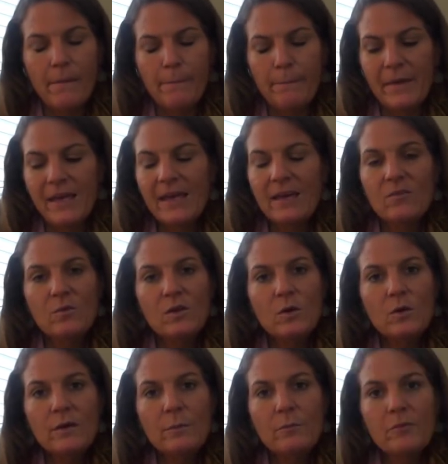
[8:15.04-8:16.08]
Because when you
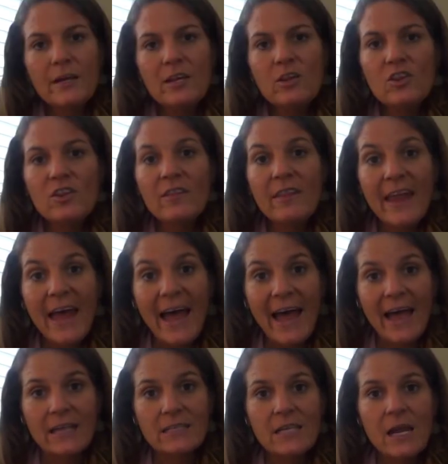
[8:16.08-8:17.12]
can bridge to
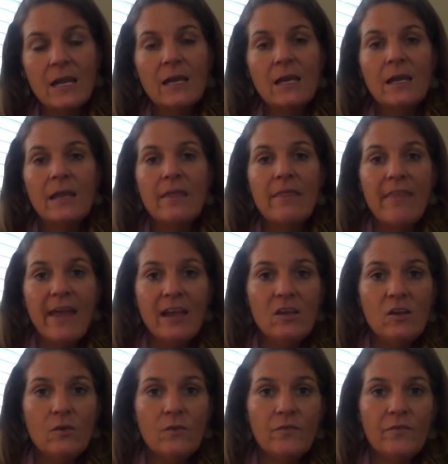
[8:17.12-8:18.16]
that, then
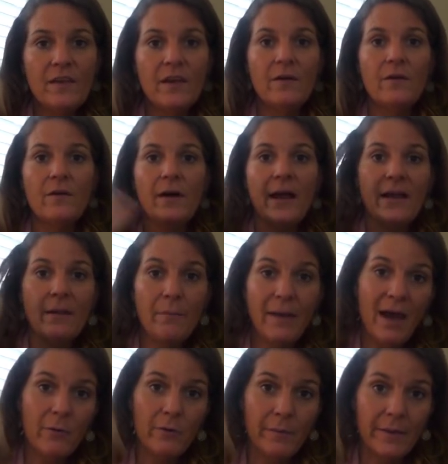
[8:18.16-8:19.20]
you feel an
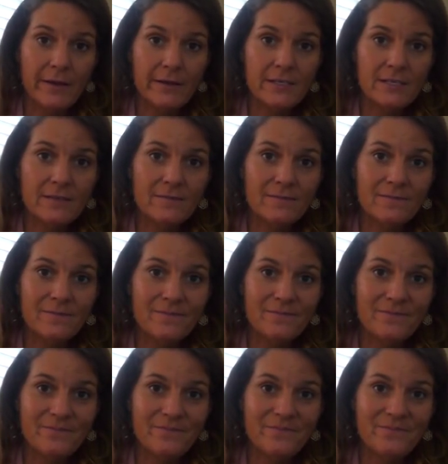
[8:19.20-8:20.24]
empowerment.
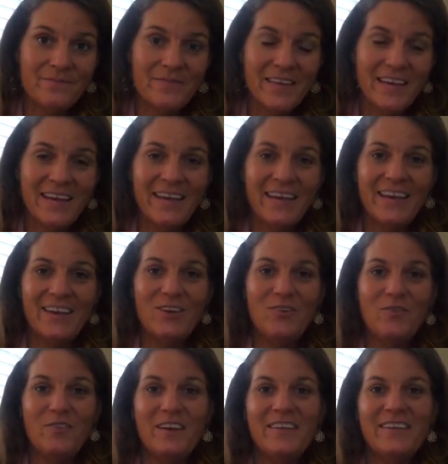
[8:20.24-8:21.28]
You
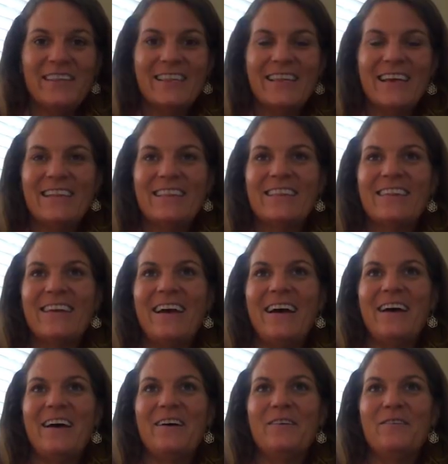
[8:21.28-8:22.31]
feel a sense
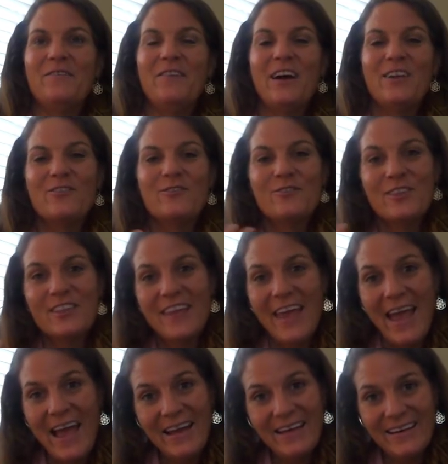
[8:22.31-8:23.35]
of
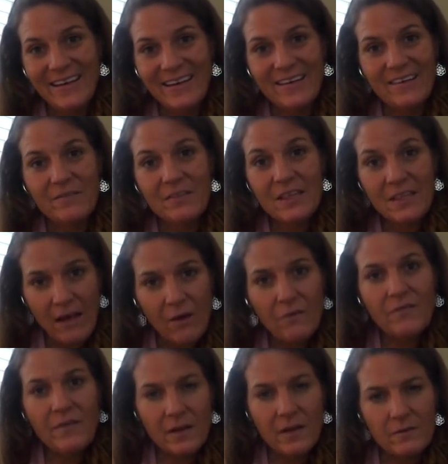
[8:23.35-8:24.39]
understanding, of
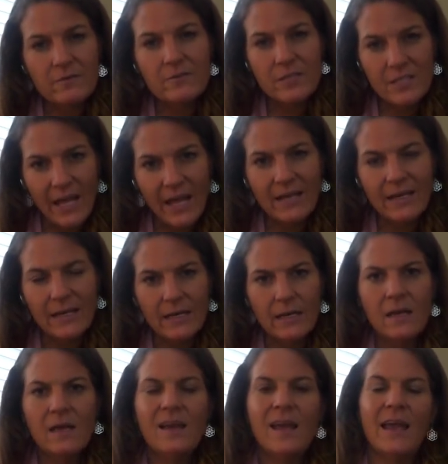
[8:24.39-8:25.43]
self-understanding
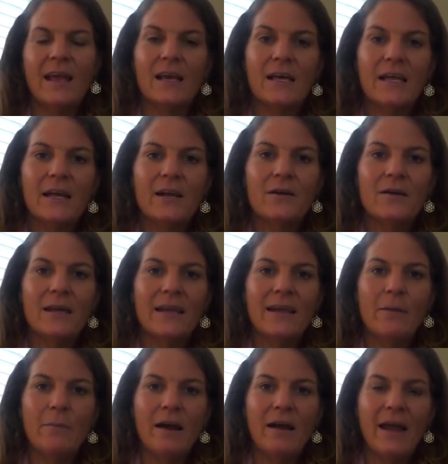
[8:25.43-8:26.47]
and clarity
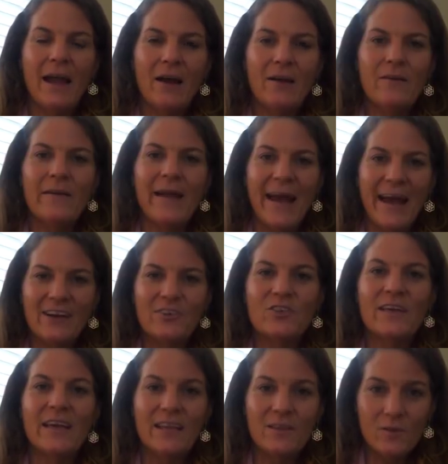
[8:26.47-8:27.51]
about how you're
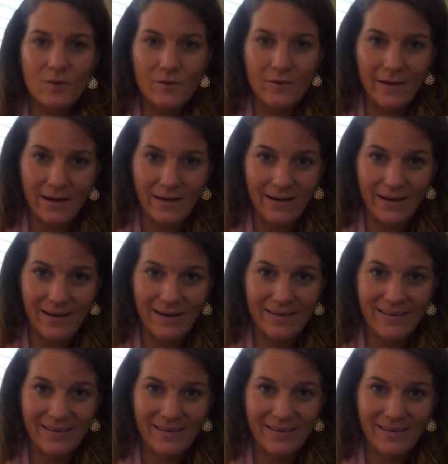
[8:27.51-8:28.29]
actually integrating